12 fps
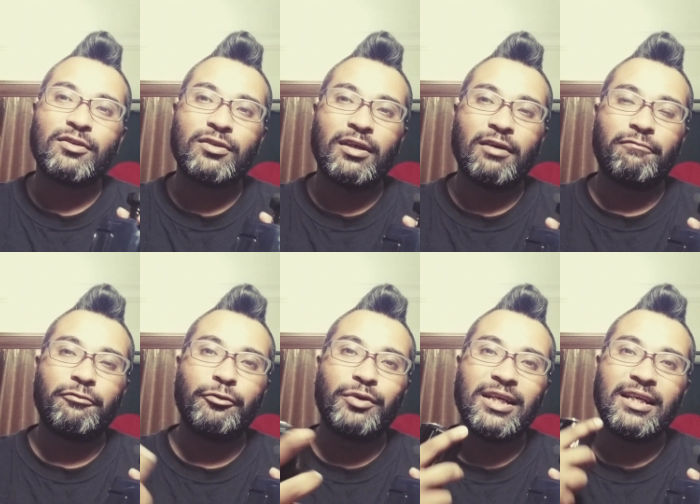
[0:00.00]
uh,
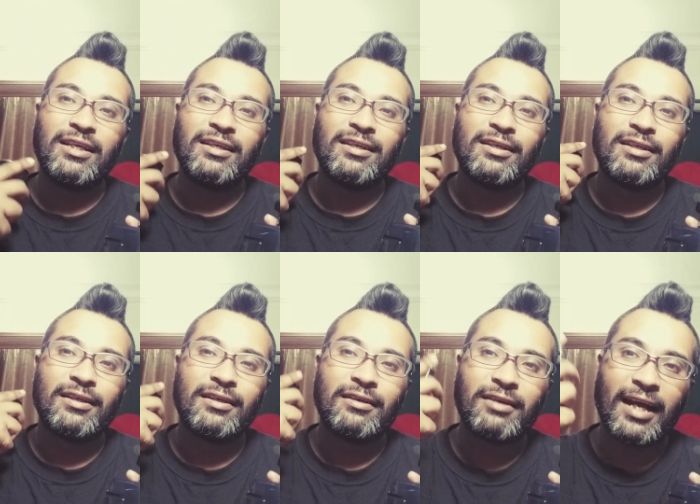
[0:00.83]
fruity
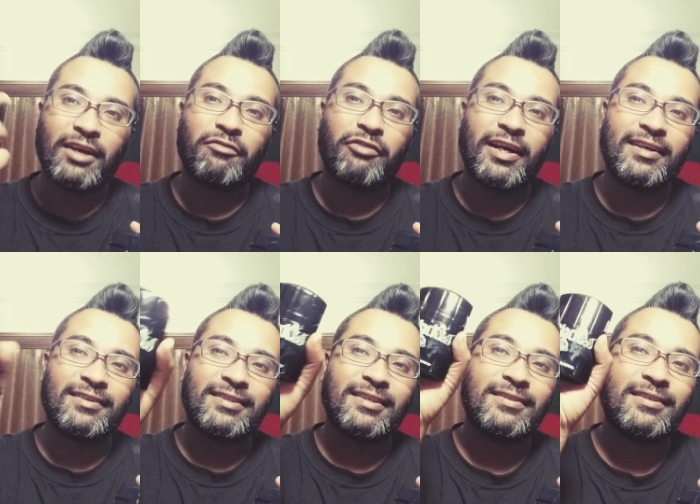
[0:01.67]
kind of
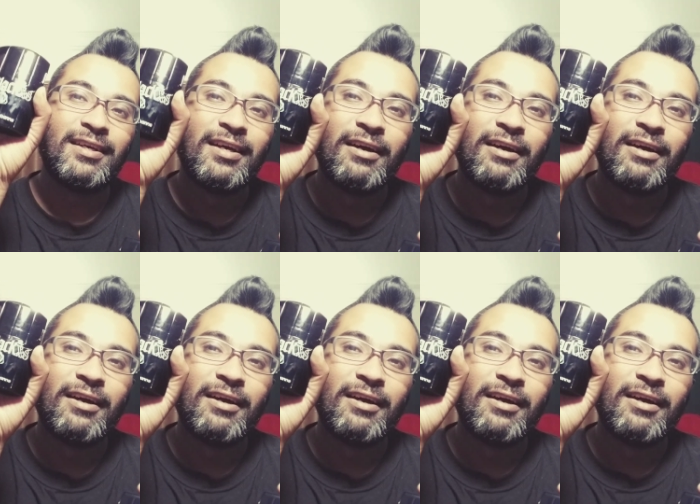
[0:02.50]
fragrances